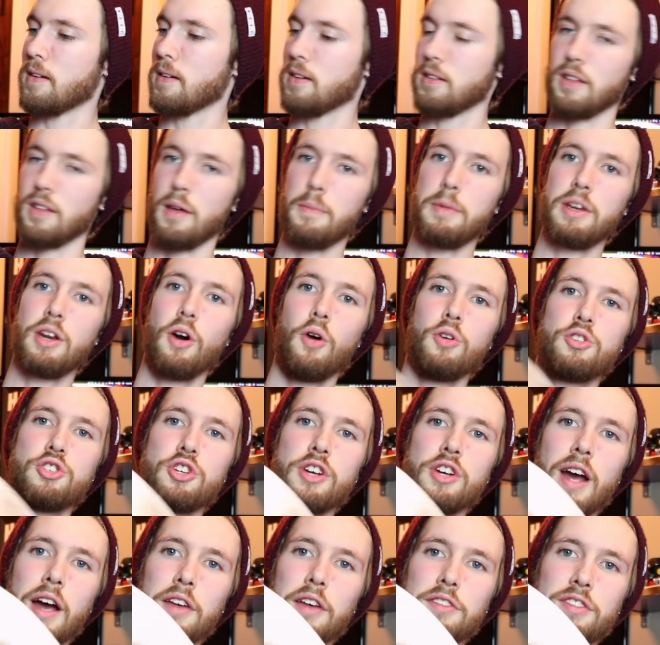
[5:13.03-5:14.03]
Let me know what
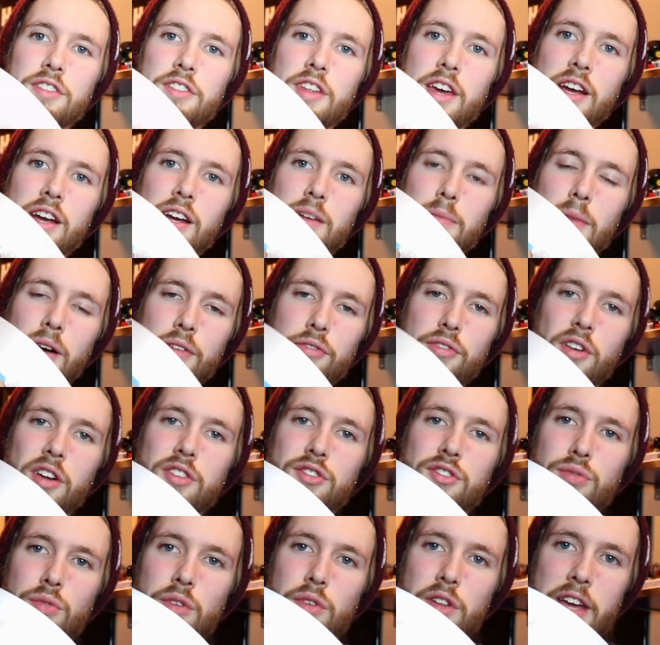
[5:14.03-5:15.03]
you guys think. My
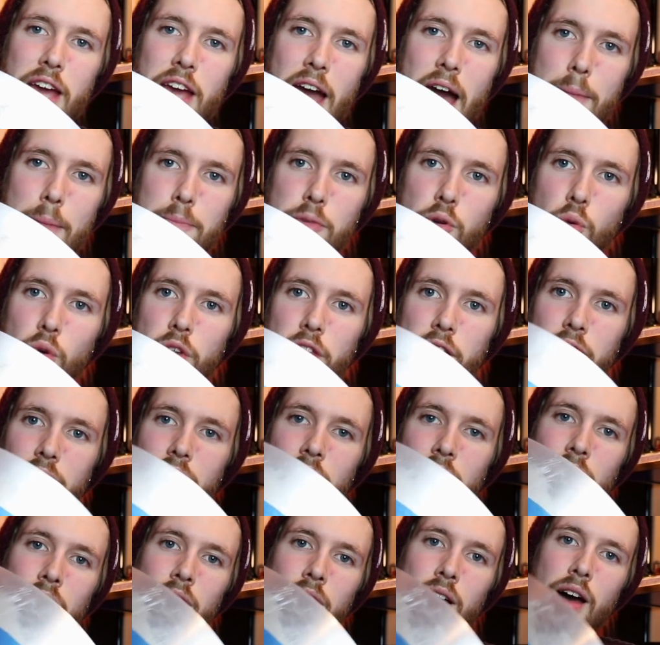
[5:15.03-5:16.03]
friend's really happy with
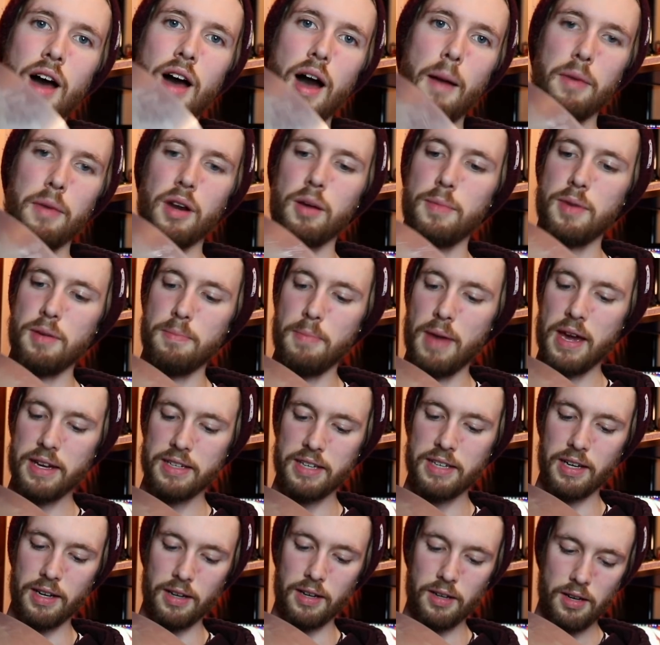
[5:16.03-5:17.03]
it. I'm going to be
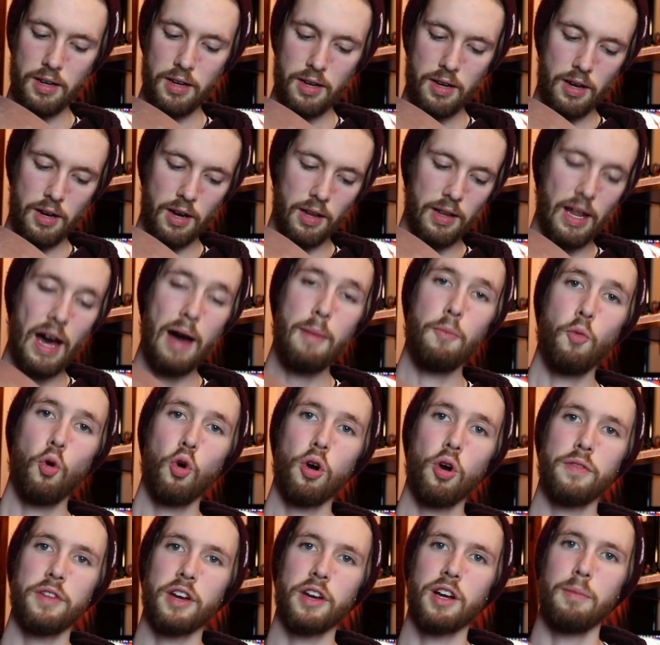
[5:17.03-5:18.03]
making a lot
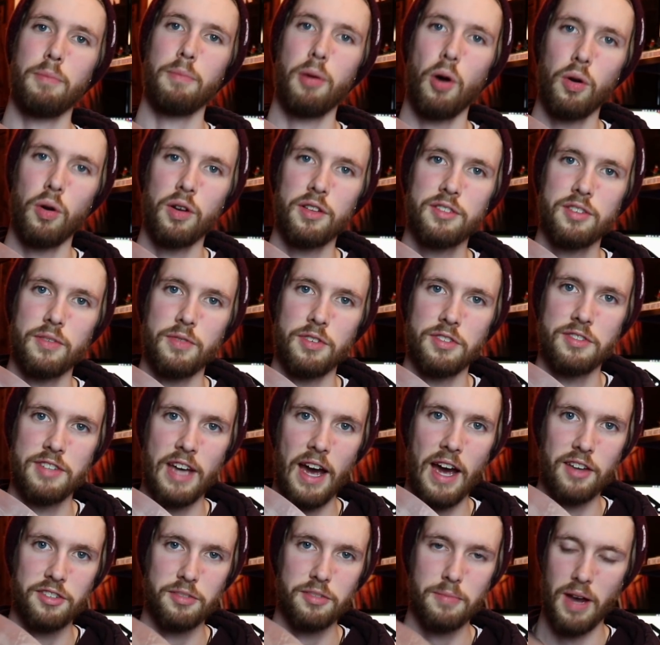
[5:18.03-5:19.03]
more of the components of his
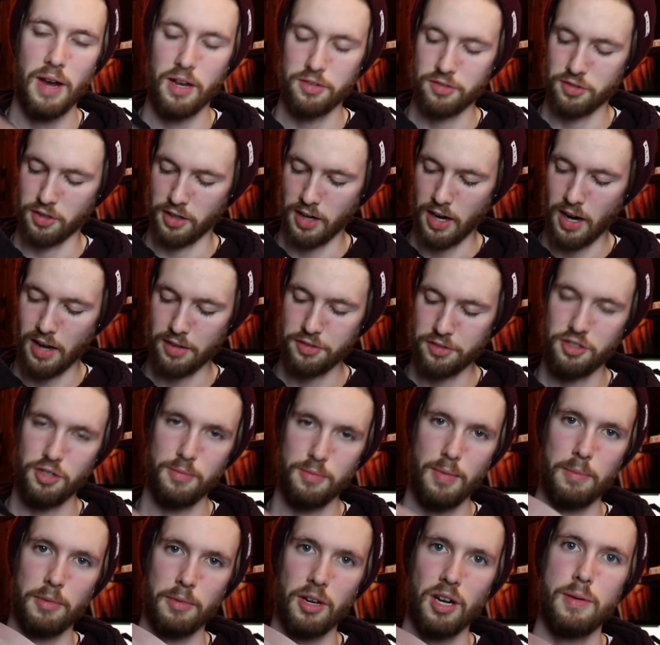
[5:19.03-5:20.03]
Taskmaster
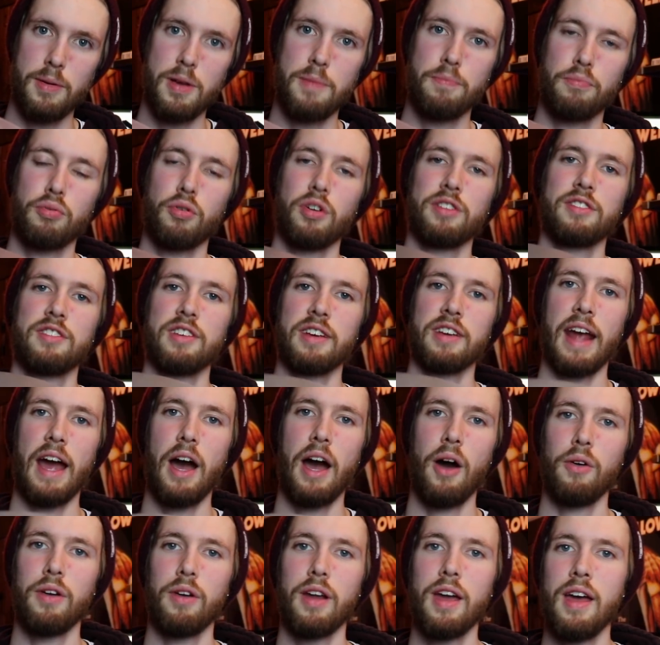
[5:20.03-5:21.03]
costume. I'm going to be printing
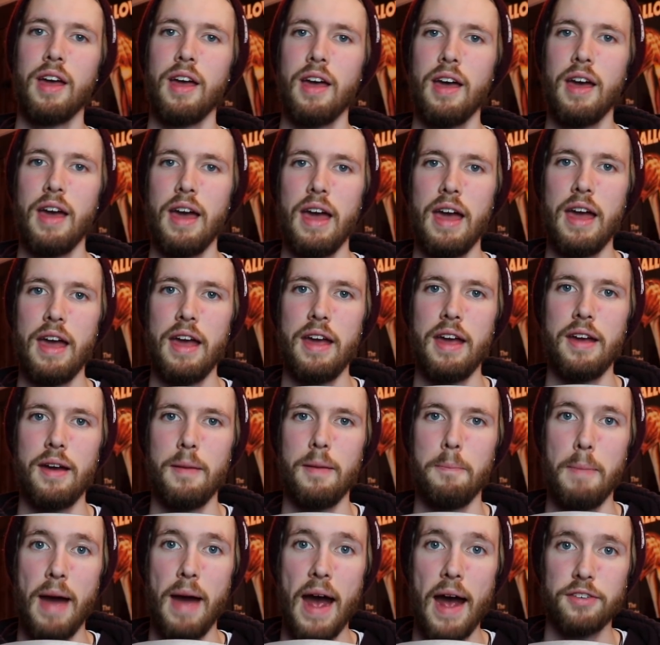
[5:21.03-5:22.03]
out a
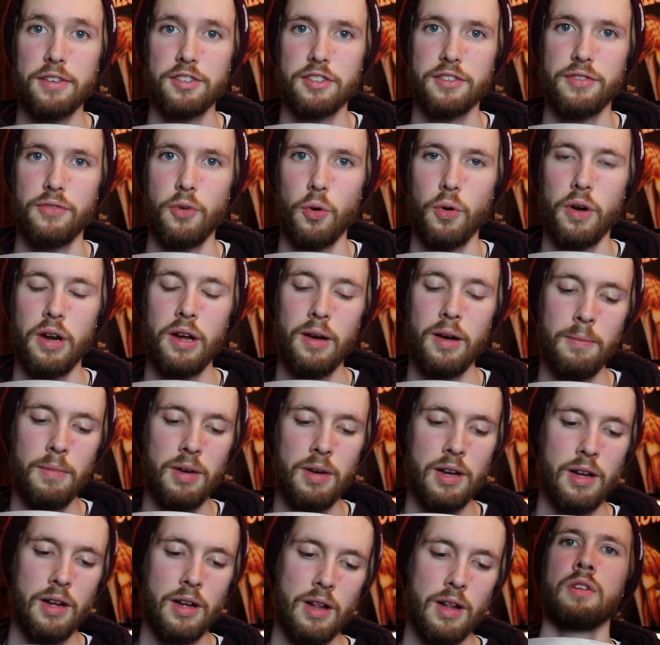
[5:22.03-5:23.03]
mask for
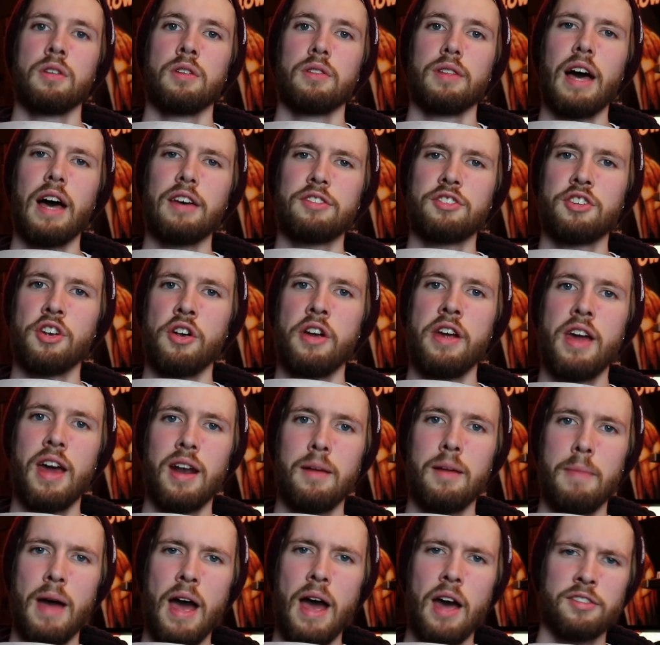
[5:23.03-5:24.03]
him. Last year he
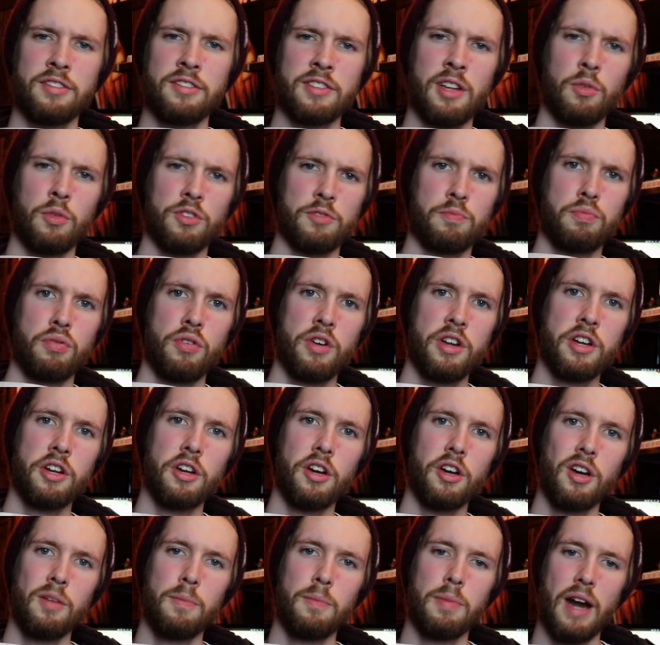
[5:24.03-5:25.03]
had a mask that was pretty
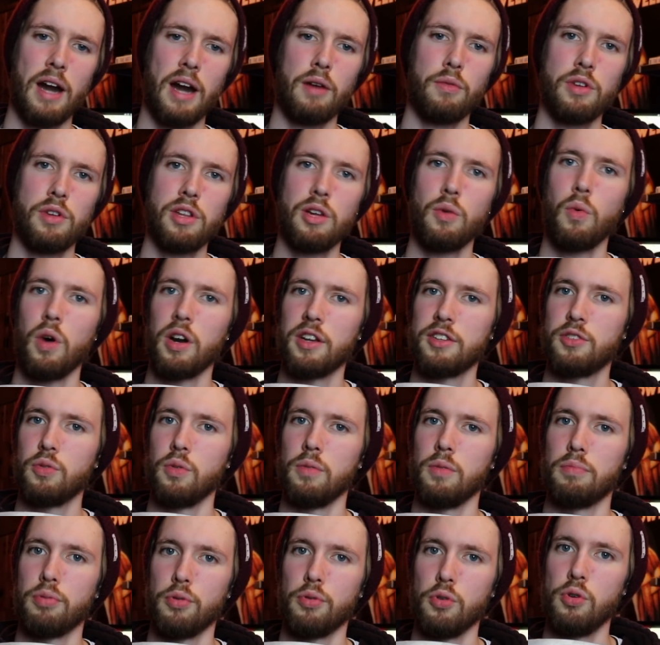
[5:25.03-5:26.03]
good, but I really wanted
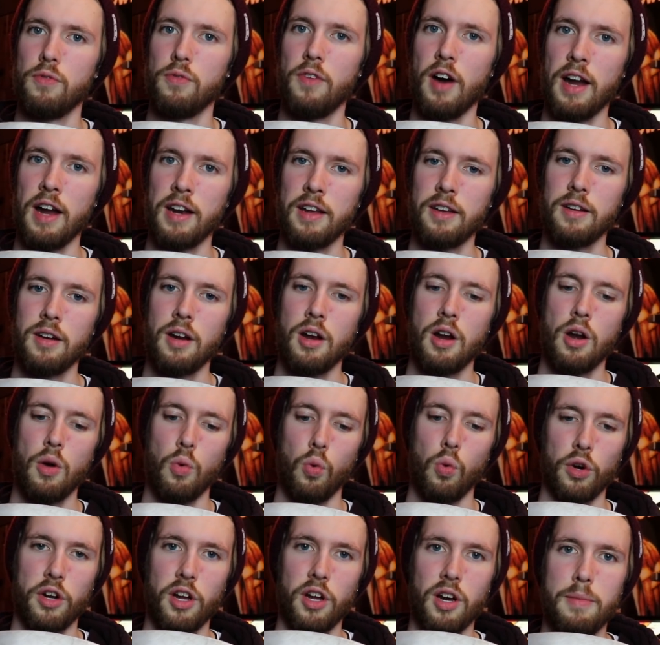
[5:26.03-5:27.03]
to improve on it.
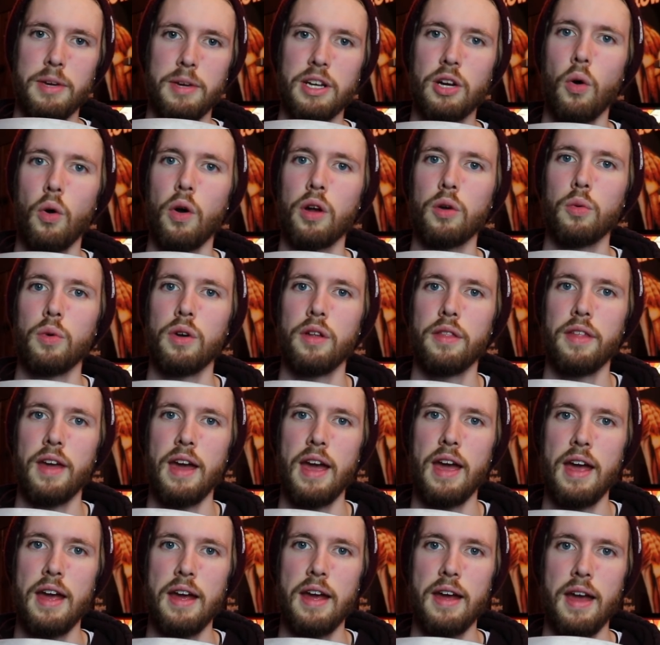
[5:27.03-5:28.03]
We're going to be going with
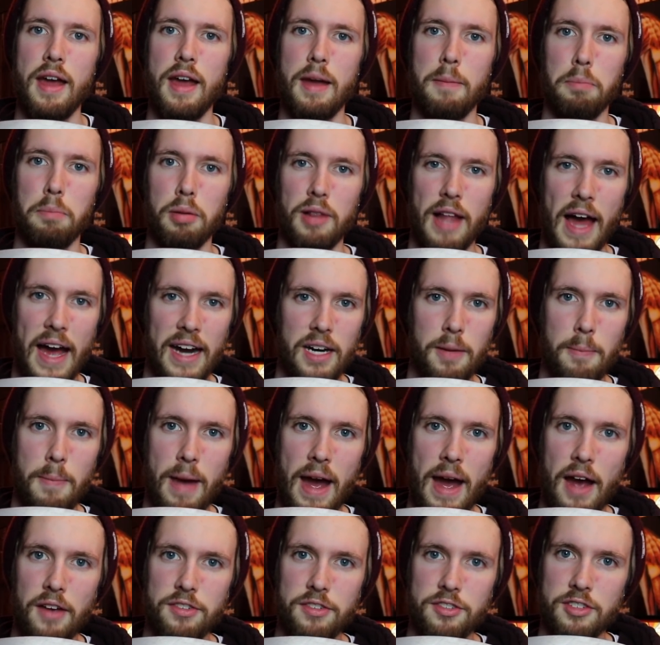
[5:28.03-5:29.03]
a black
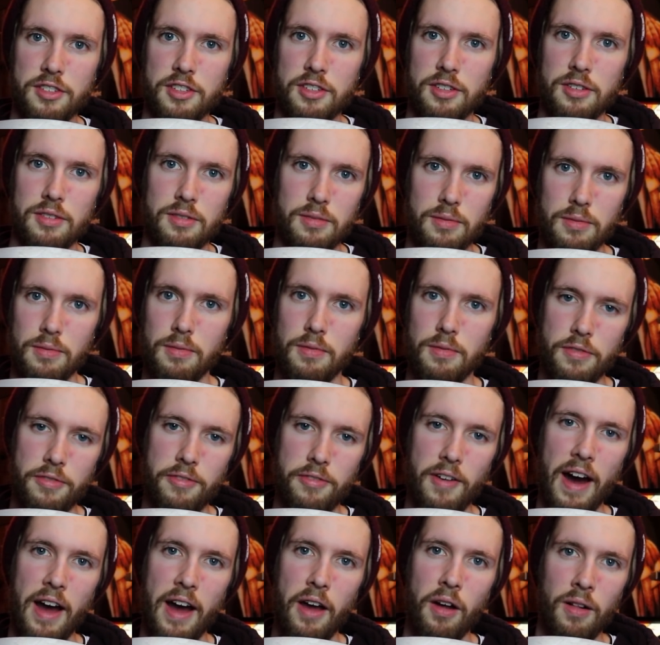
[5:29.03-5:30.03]
mask
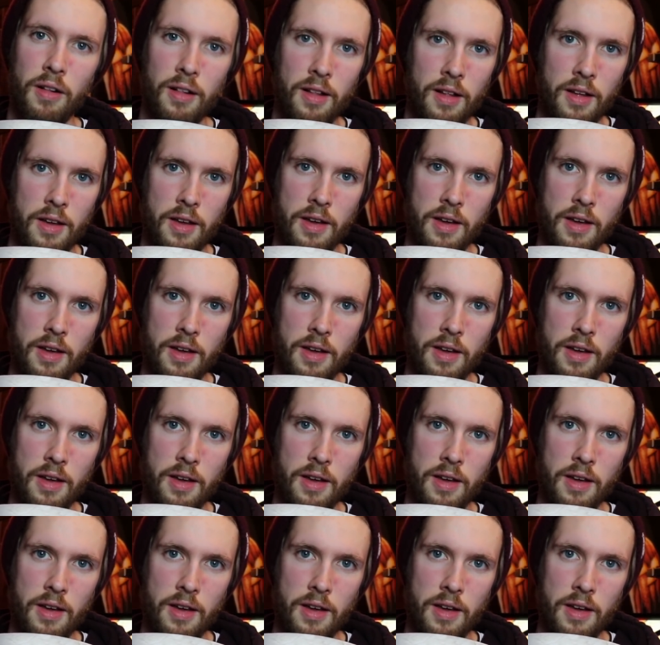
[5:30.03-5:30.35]
file,